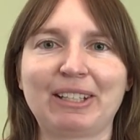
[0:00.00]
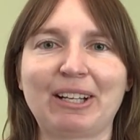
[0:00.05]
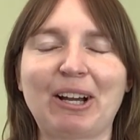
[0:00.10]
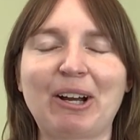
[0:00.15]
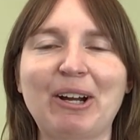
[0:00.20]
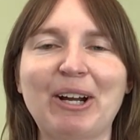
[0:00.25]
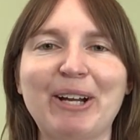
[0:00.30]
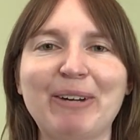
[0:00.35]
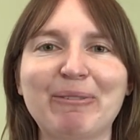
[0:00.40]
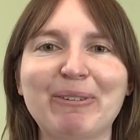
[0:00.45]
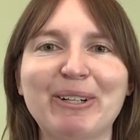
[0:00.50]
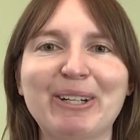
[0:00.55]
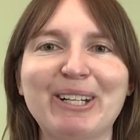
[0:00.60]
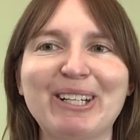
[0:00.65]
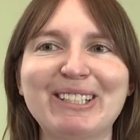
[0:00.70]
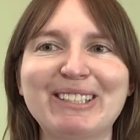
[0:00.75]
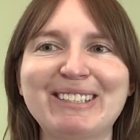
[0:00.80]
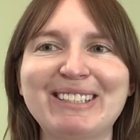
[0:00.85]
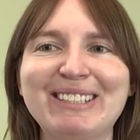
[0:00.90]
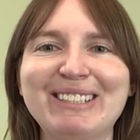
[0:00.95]
All right, we're
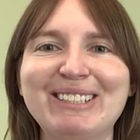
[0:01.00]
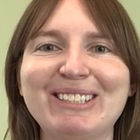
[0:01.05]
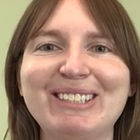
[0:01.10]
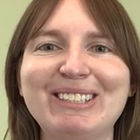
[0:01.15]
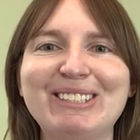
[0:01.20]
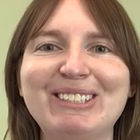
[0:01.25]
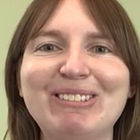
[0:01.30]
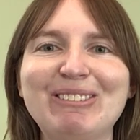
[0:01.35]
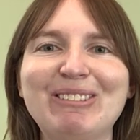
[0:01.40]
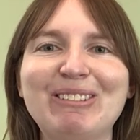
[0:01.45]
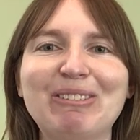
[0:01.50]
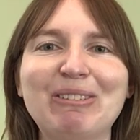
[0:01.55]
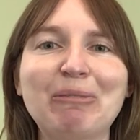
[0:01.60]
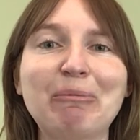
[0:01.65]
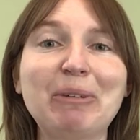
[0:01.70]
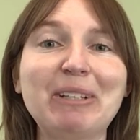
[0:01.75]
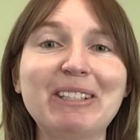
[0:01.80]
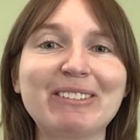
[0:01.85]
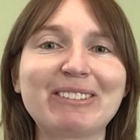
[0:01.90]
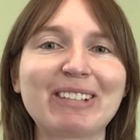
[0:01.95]
gonna sing to the tune of the
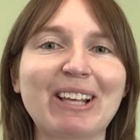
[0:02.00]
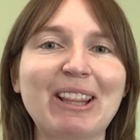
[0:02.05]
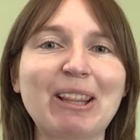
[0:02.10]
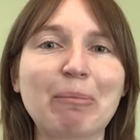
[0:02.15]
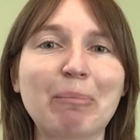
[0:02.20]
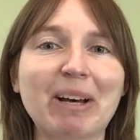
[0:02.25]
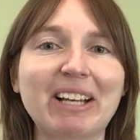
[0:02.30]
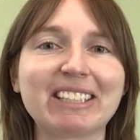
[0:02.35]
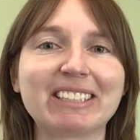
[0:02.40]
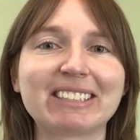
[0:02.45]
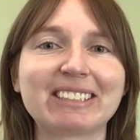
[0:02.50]
wheels on the bus.